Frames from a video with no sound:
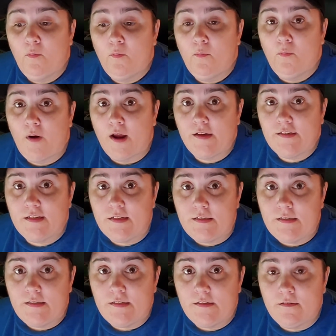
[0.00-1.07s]

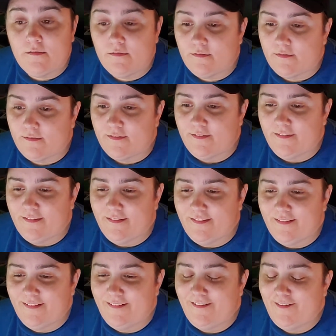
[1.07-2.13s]
Practice?
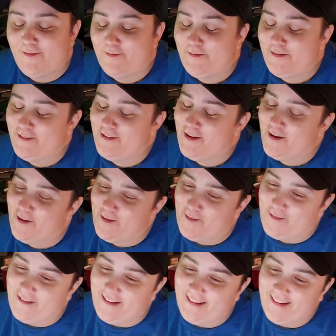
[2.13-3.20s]
Oh, no.
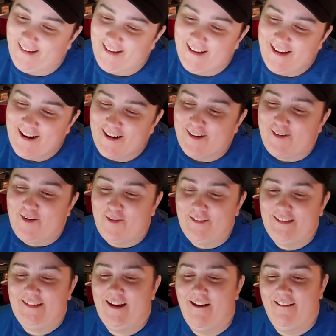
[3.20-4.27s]

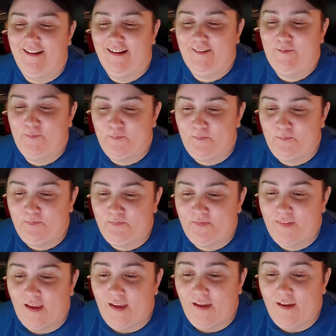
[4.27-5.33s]
Crowley nodded.
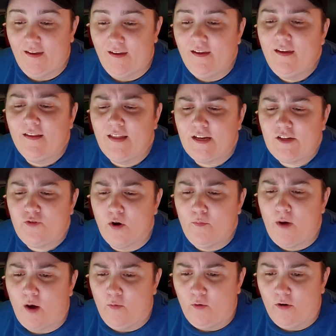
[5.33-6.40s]
He liked
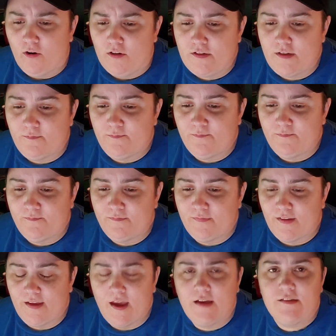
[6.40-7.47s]
Robot Wars.
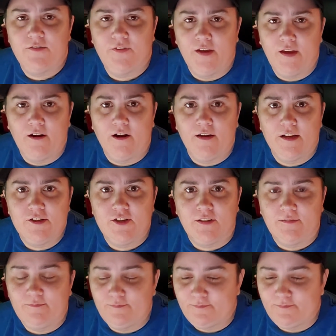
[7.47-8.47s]
He asked if he could audition.